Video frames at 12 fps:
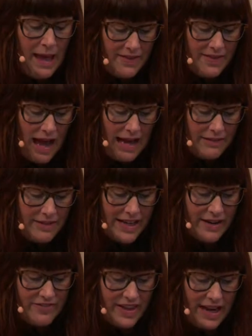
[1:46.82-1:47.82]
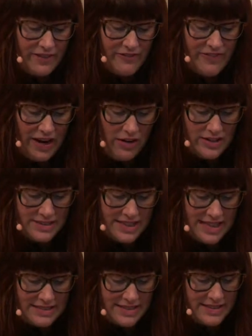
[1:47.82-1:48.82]
The irony of the
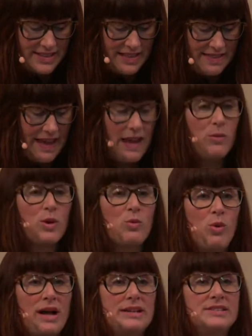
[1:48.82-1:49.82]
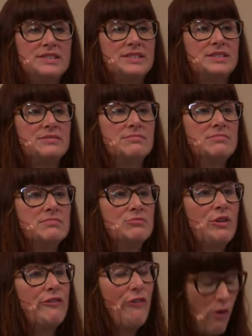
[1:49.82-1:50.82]
Pharisees is that they were once
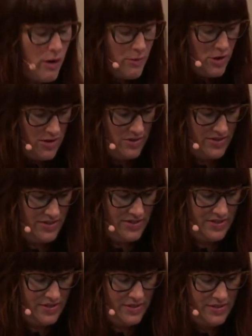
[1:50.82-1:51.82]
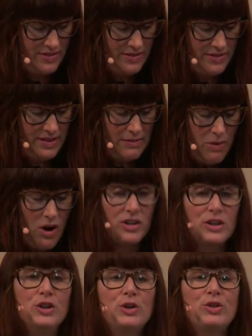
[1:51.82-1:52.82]
reformers, the
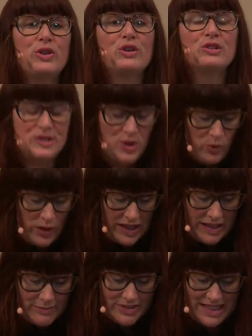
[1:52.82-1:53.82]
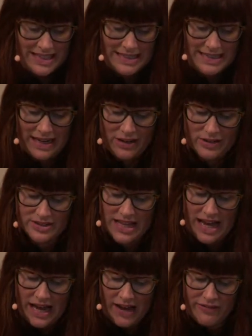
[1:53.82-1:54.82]
Martin Luthers, the William Tyndales
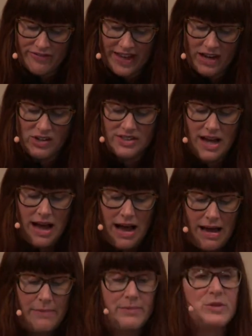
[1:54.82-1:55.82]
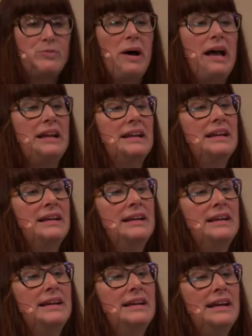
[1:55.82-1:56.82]
of their times, but
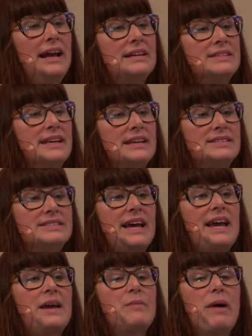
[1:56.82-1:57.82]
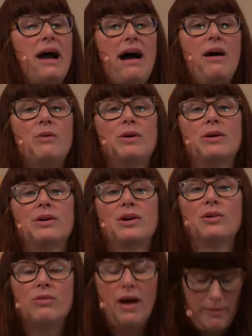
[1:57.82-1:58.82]
as they say, power
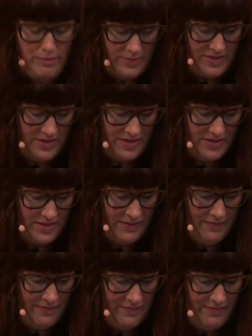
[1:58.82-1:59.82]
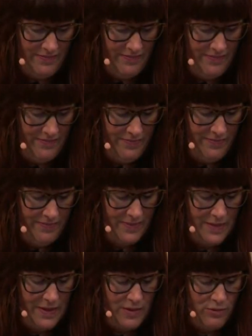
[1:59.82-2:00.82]
corrupts.
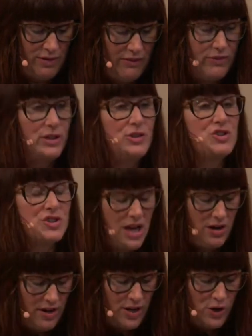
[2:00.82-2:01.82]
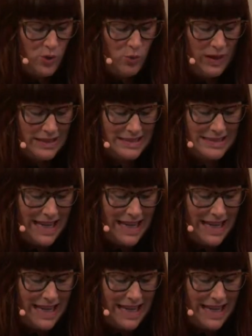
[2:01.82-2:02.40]
The revolutionary who once